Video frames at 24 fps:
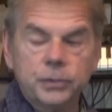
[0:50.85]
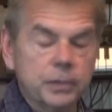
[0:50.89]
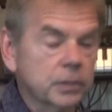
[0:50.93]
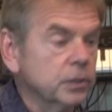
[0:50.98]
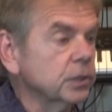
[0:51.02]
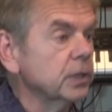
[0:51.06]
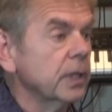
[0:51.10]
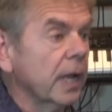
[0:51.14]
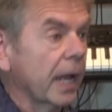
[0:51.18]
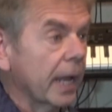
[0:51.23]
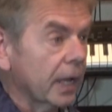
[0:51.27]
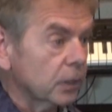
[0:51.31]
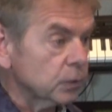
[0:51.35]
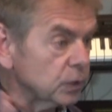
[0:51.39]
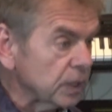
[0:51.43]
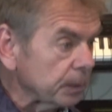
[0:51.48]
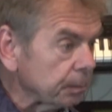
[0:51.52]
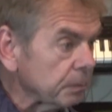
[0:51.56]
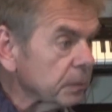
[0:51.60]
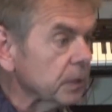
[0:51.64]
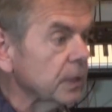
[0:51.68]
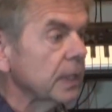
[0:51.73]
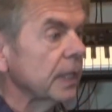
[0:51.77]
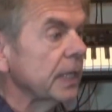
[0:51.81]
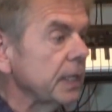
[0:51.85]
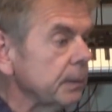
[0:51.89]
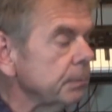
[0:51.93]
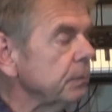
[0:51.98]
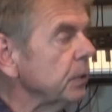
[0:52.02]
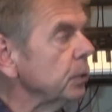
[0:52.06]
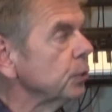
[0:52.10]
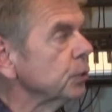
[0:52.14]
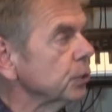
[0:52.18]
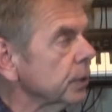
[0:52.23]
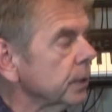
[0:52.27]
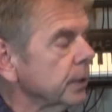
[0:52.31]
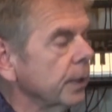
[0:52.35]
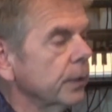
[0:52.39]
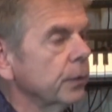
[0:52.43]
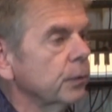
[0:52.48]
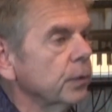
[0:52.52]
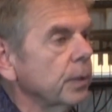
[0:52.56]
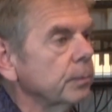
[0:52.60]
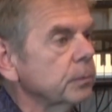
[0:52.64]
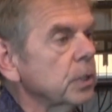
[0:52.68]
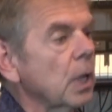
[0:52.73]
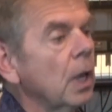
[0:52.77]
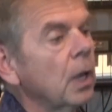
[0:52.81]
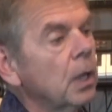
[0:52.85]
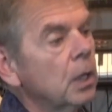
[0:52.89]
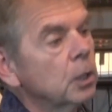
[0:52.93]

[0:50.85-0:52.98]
This guy actually played music on the drum.